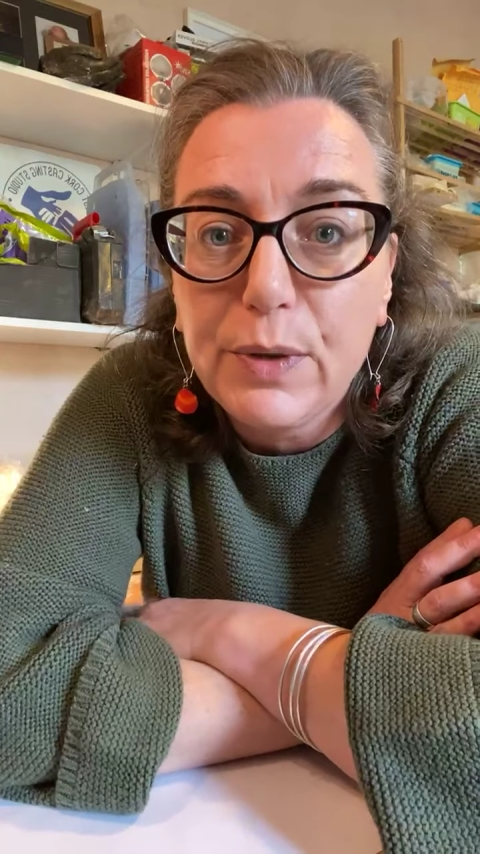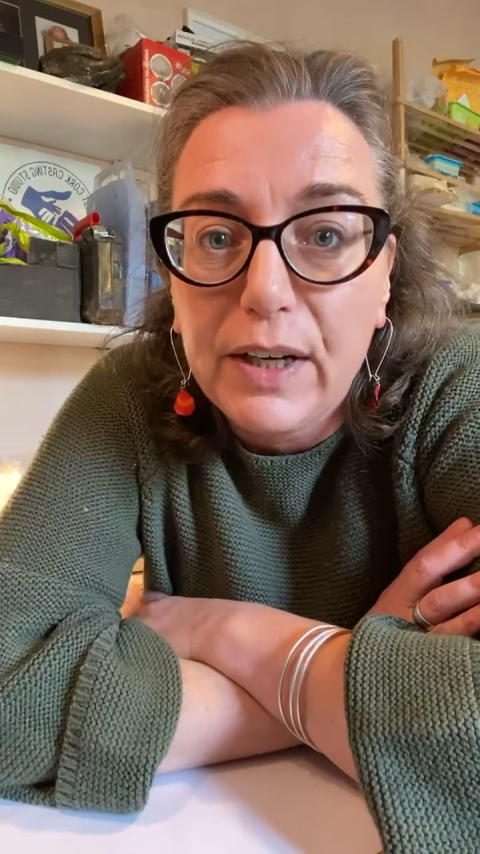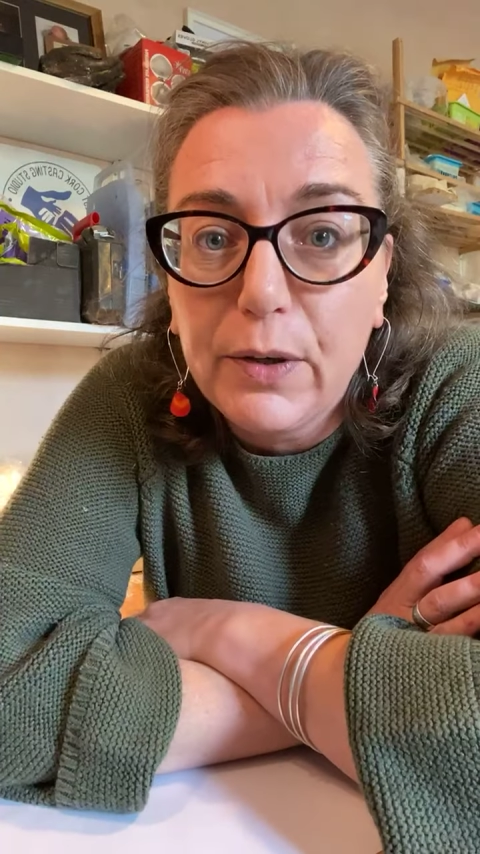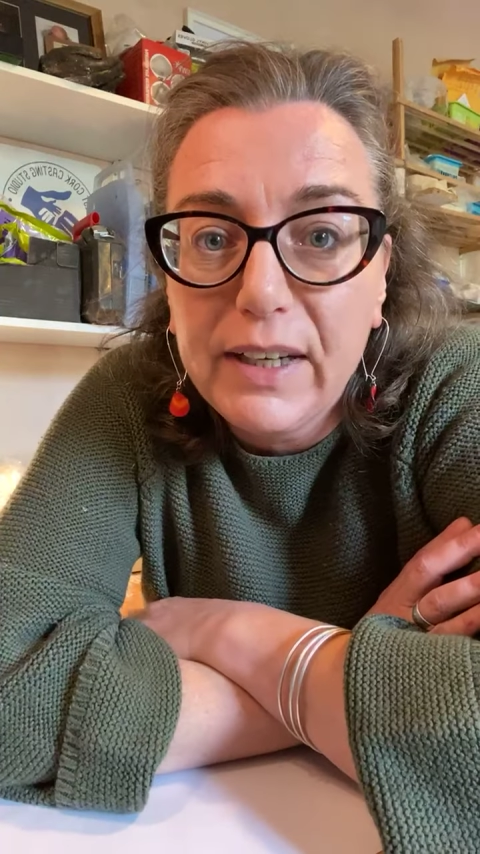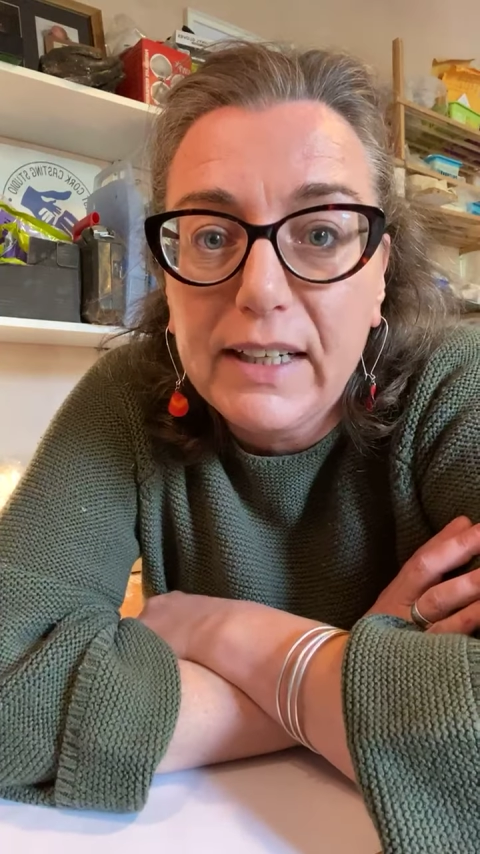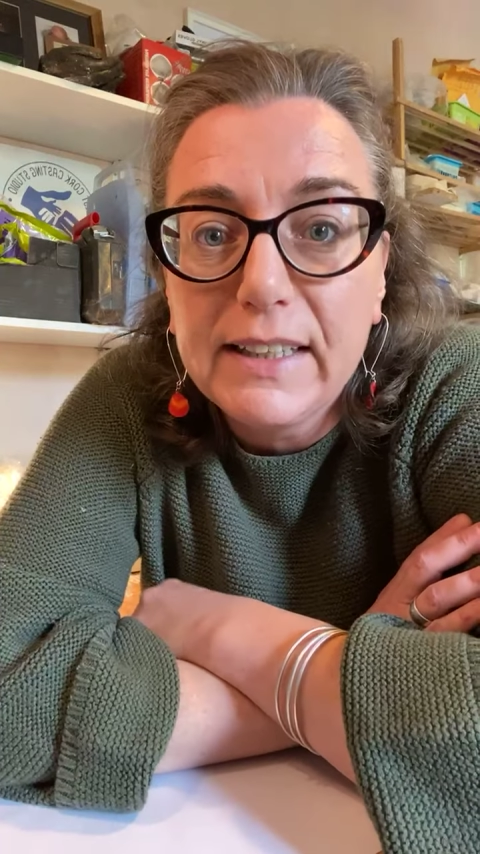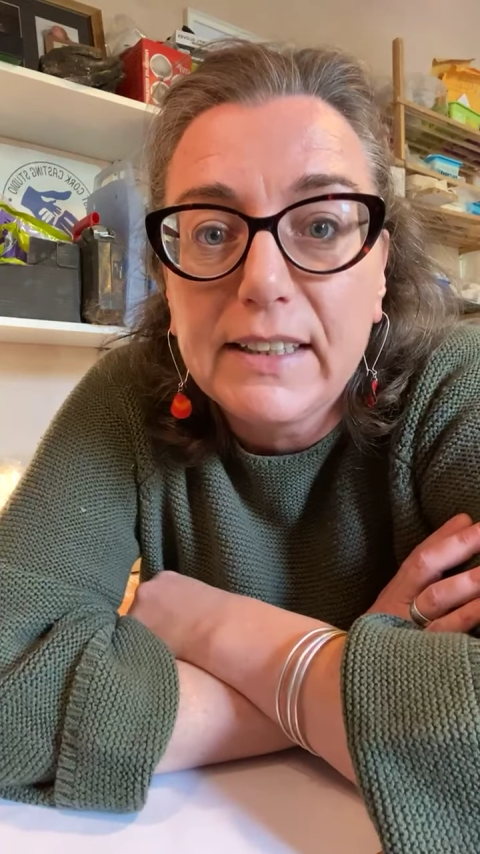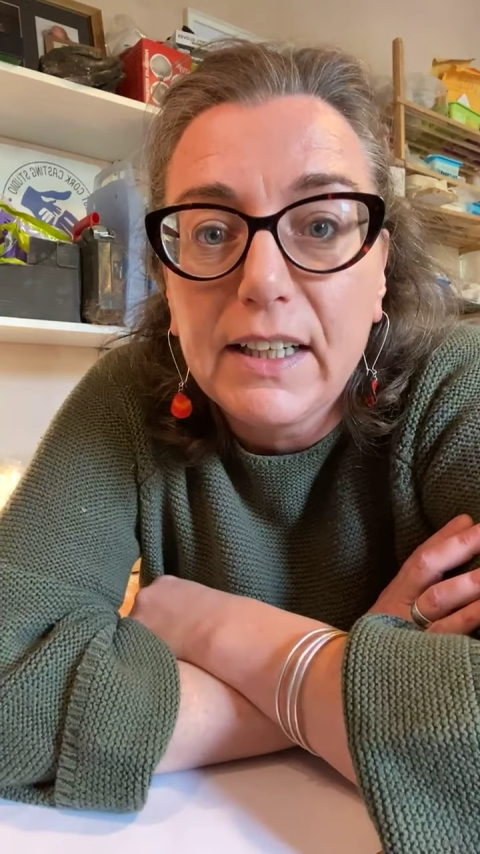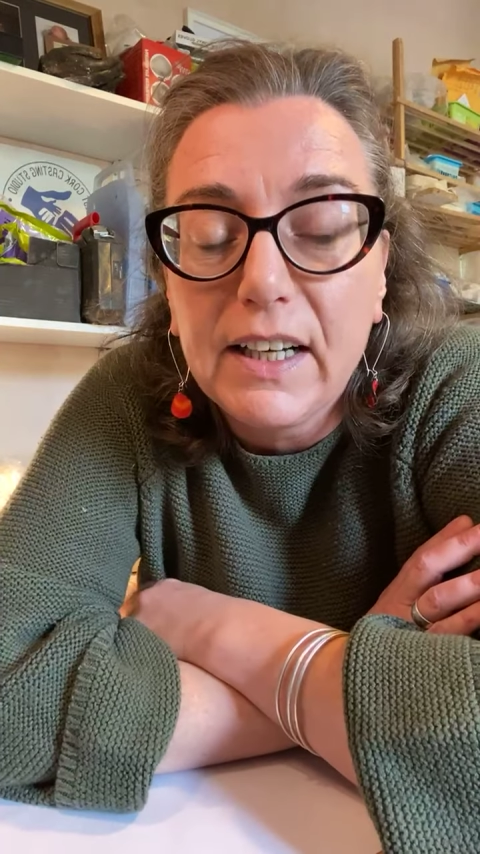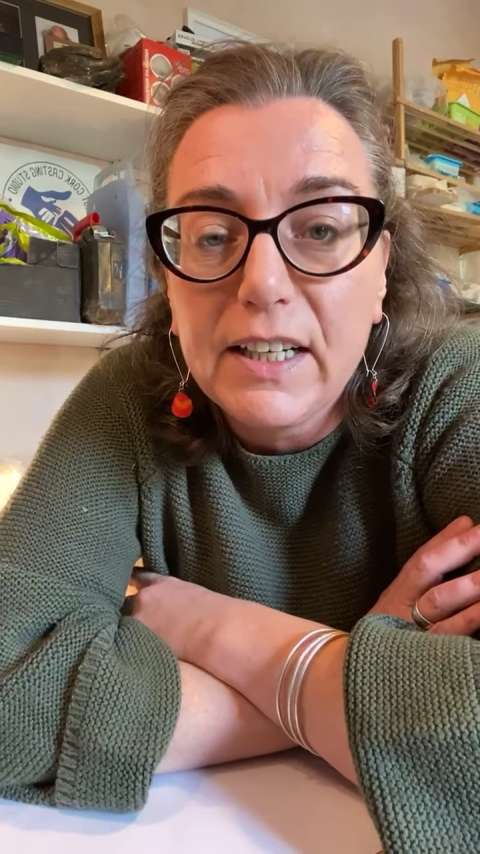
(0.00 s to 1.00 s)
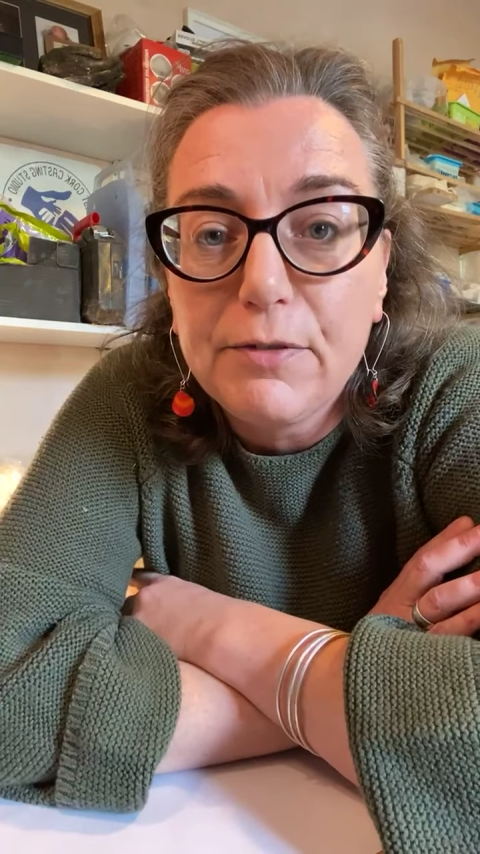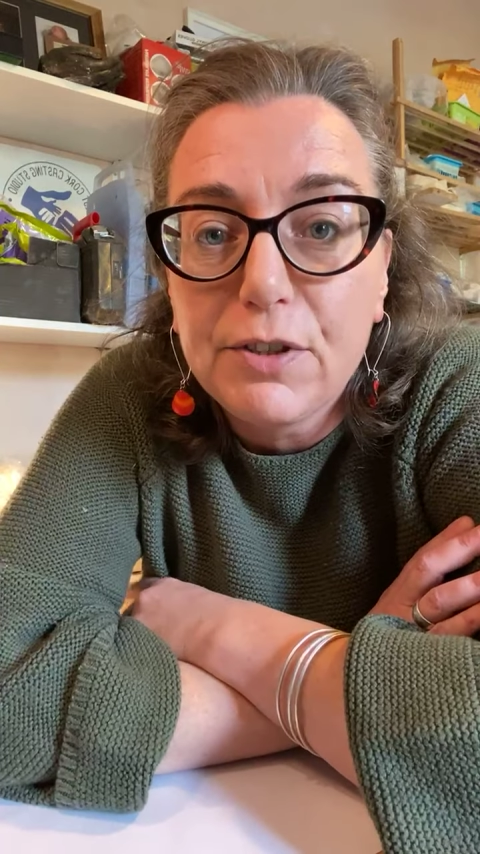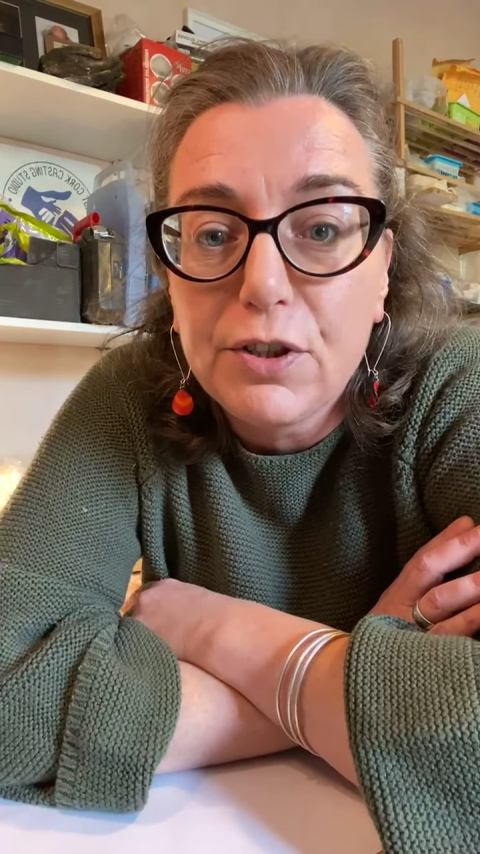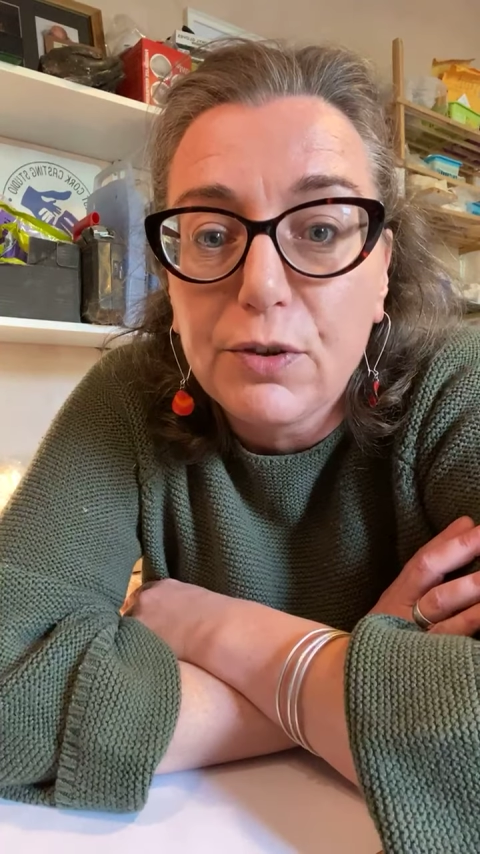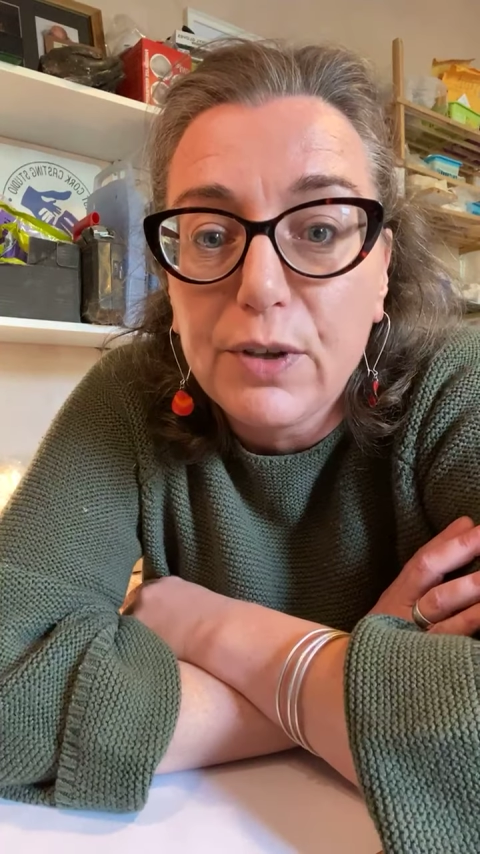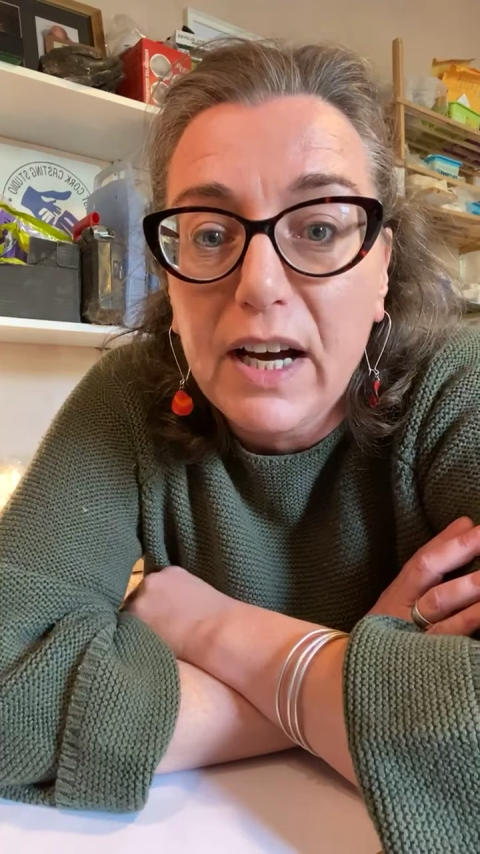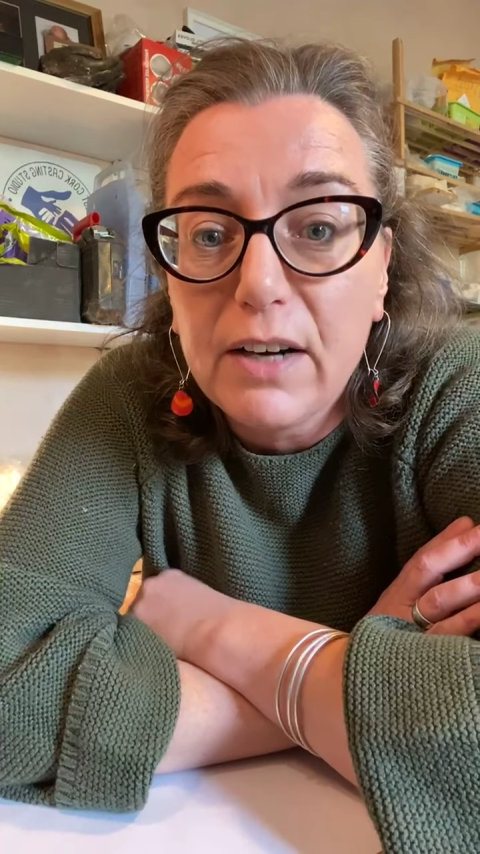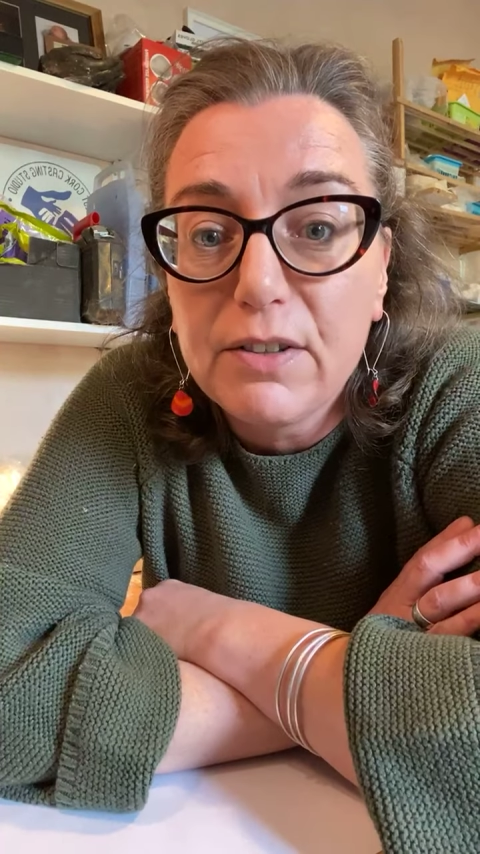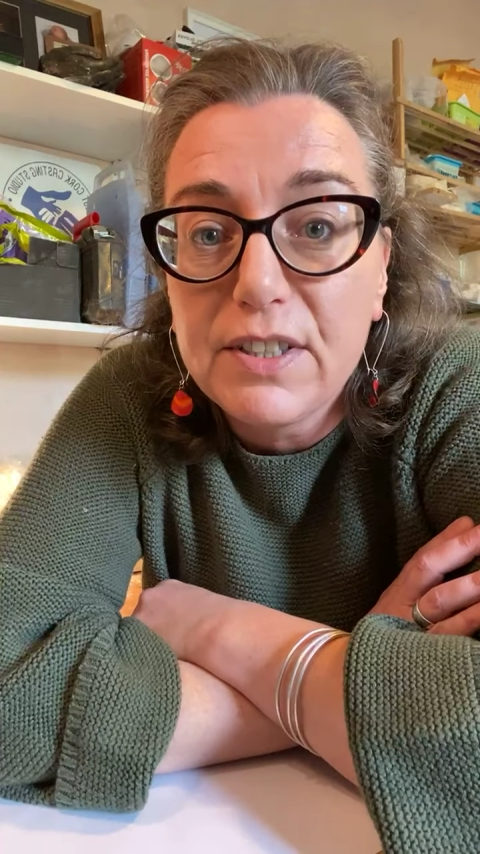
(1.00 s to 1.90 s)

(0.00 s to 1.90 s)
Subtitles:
a quick little live to show you how to